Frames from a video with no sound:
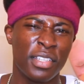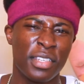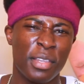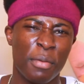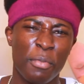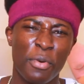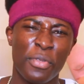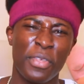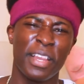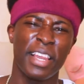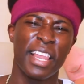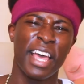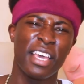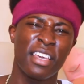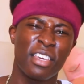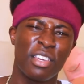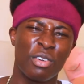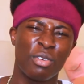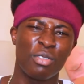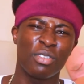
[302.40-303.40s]
is the more they
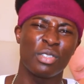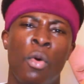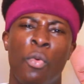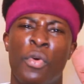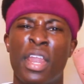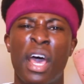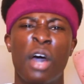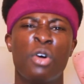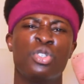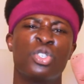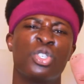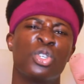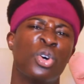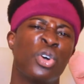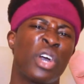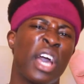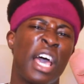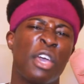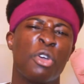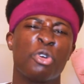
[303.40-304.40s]
like you. When I was
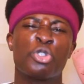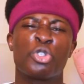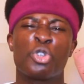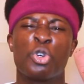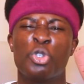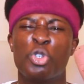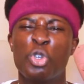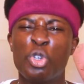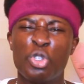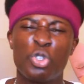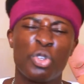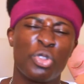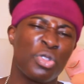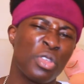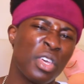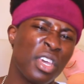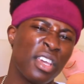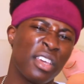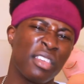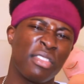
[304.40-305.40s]
young, I also used to
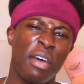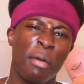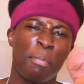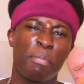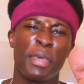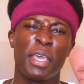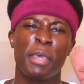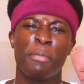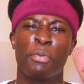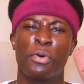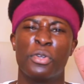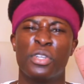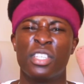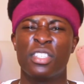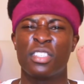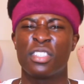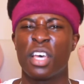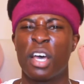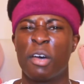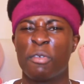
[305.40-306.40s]
think that people
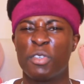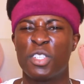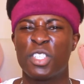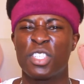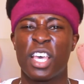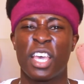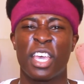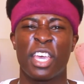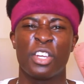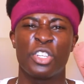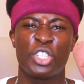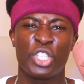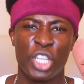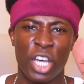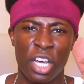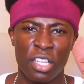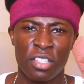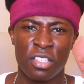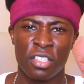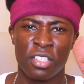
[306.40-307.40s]
deserved second
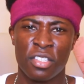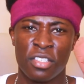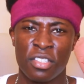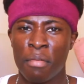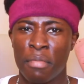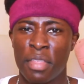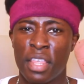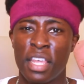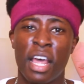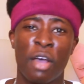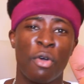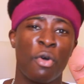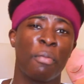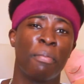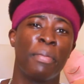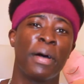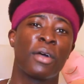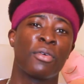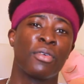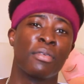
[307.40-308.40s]
chances, but then I go
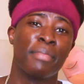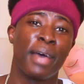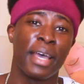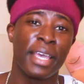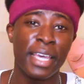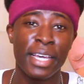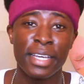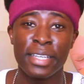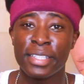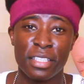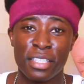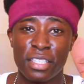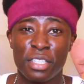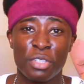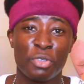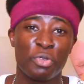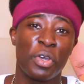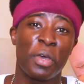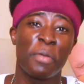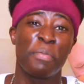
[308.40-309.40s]
back with my ex, she
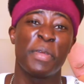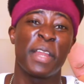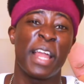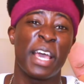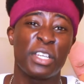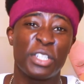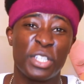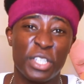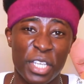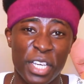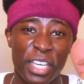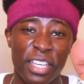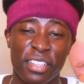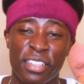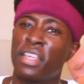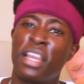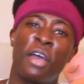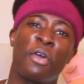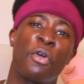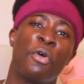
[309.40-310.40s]
treated me like shit.
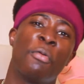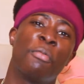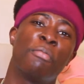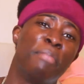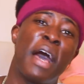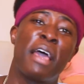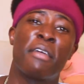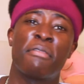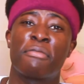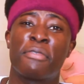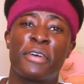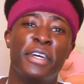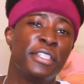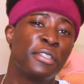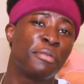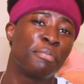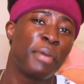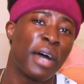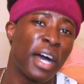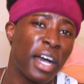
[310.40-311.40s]
Then I got my friends
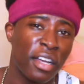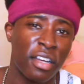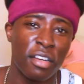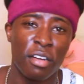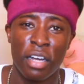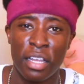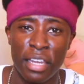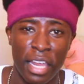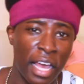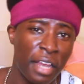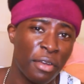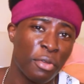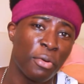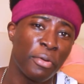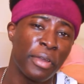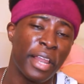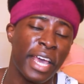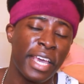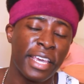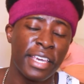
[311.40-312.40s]
back that I don't
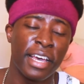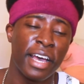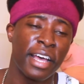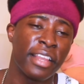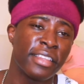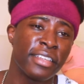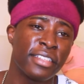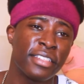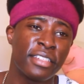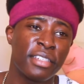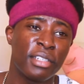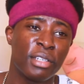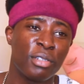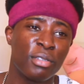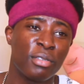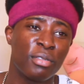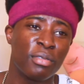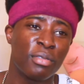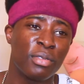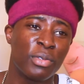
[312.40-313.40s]
like, and they
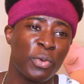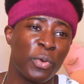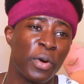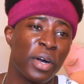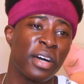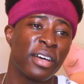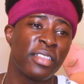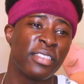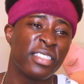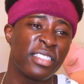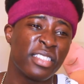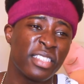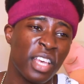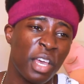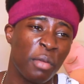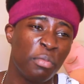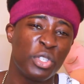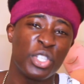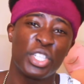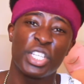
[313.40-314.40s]
still were the
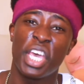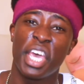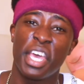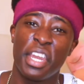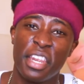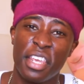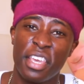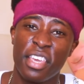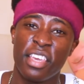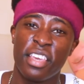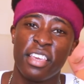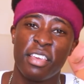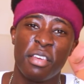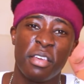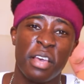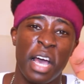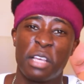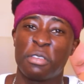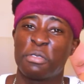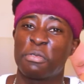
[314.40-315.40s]
same shady
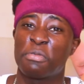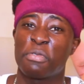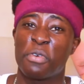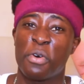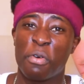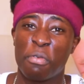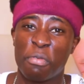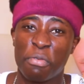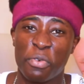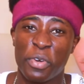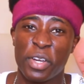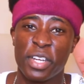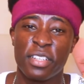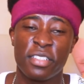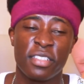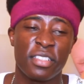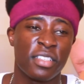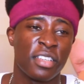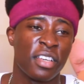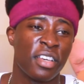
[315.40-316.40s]
as fuck
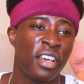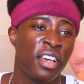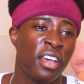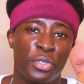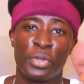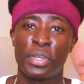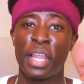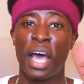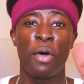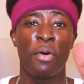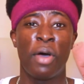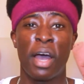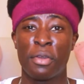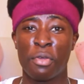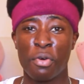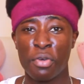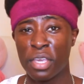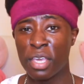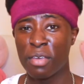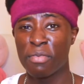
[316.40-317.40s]
friends. So now I
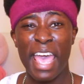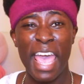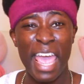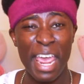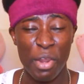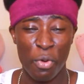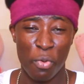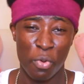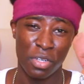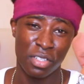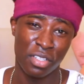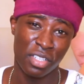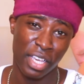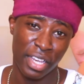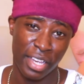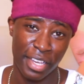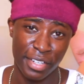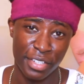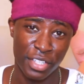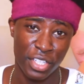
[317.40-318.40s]
don't give anyone
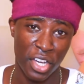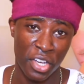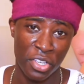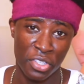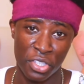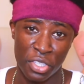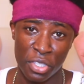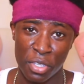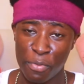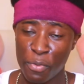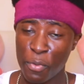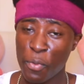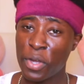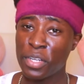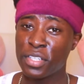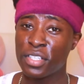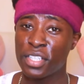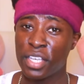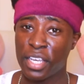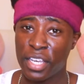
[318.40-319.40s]
second chances. If you
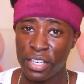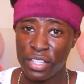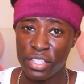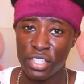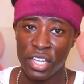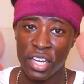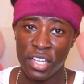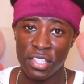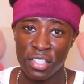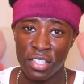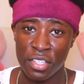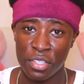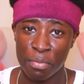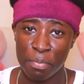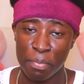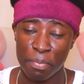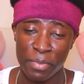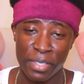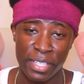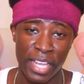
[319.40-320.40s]
want second chances,
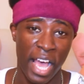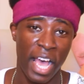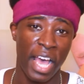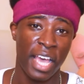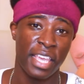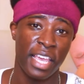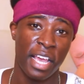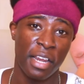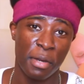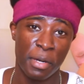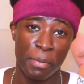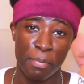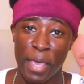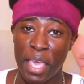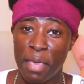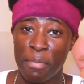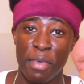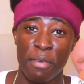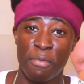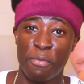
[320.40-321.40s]
die, and
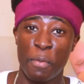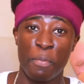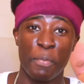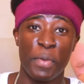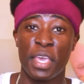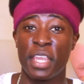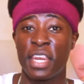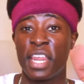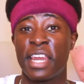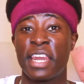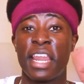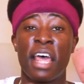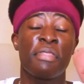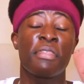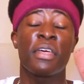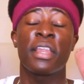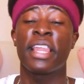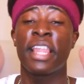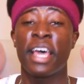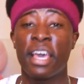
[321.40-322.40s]
maybe if we meet in
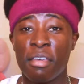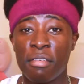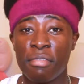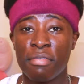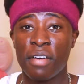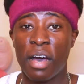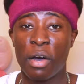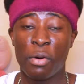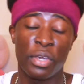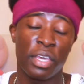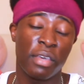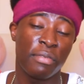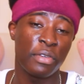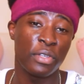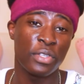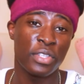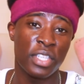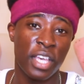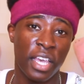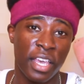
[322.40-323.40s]
another life, I'll give you
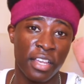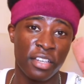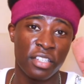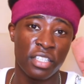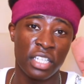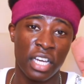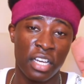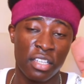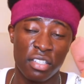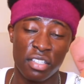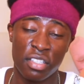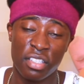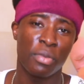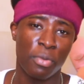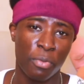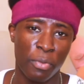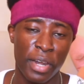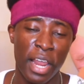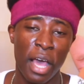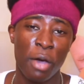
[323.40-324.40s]
second chances.
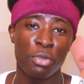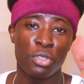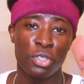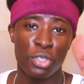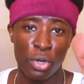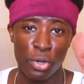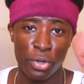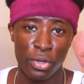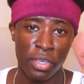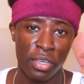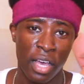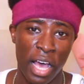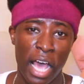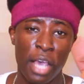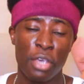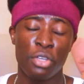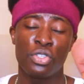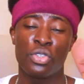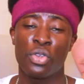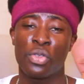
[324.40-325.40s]
When I was young,
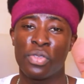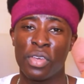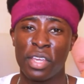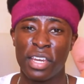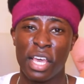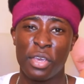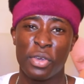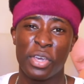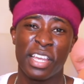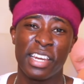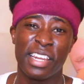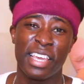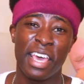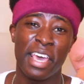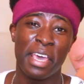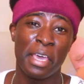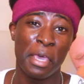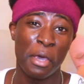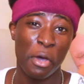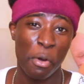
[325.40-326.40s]
I used to think that you can get
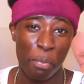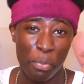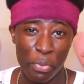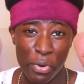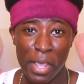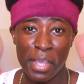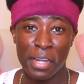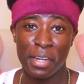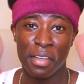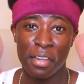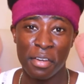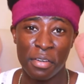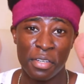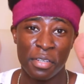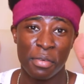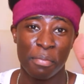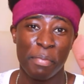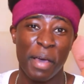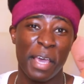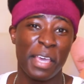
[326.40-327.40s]
a girl
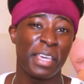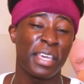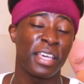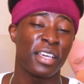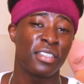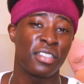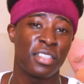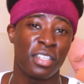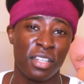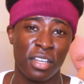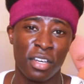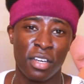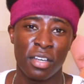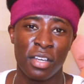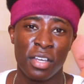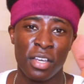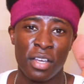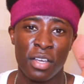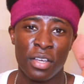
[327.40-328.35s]
pregnant by kissing her.